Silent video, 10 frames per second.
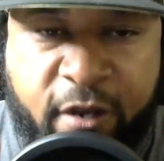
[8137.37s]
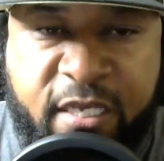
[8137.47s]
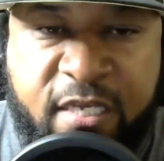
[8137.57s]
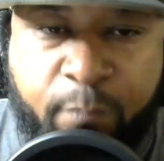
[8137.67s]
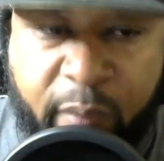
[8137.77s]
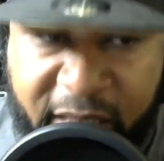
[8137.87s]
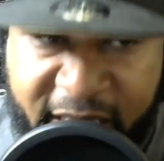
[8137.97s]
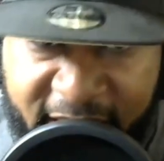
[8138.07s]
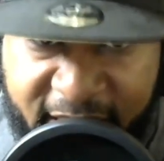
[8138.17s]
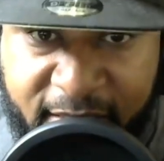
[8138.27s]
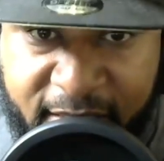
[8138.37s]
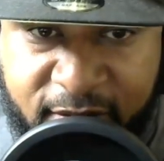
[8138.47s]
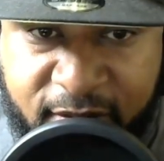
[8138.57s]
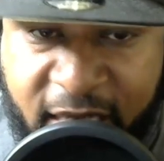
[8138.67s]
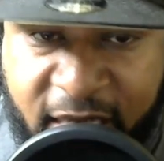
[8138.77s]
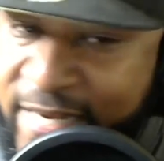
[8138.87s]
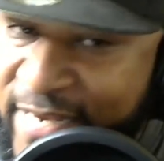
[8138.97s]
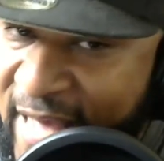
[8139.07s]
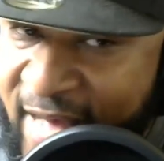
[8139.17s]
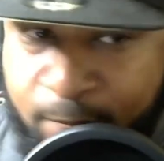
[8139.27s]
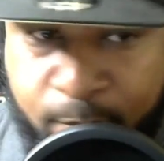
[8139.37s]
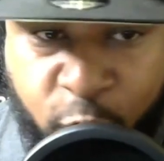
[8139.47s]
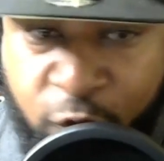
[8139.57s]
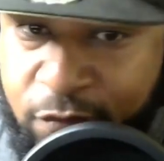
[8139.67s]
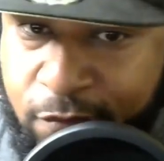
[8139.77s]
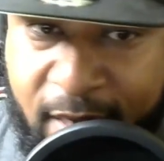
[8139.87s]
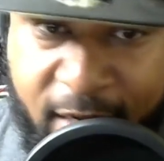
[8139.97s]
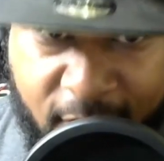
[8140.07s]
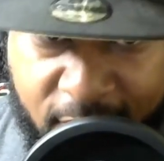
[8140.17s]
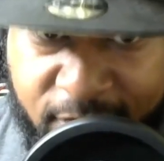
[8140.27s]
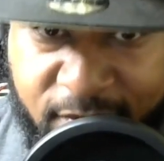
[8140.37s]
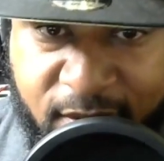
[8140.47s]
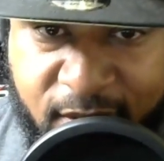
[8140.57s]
he plays and not move around